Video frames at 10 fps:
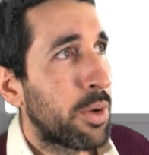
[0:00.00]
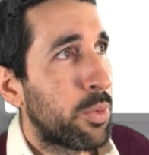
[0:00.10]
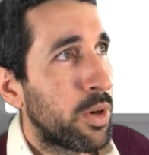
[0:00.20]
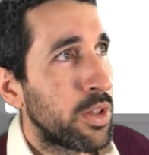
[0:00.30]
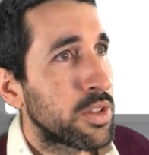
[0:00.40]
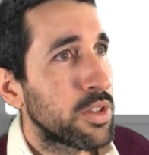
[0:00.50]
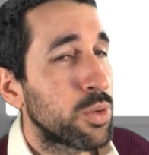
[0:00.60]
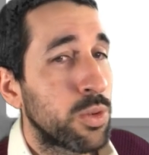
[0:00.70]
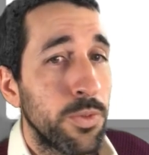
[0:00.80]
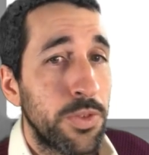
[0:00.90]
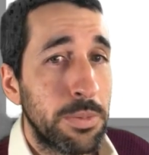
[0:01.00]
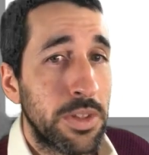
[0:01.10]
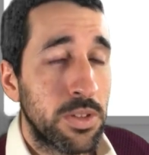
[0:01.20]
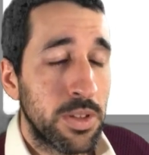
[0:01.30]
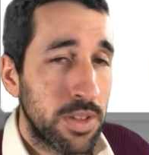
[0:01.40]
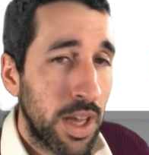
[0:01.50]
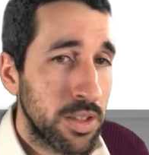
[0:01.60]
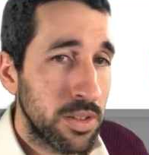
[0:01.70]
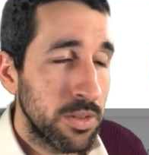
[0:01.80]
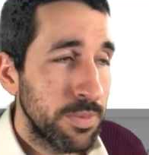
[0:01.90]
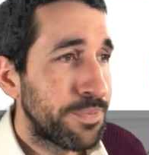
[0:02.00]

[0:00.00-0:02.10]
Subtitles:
wallet to confirm the transaction.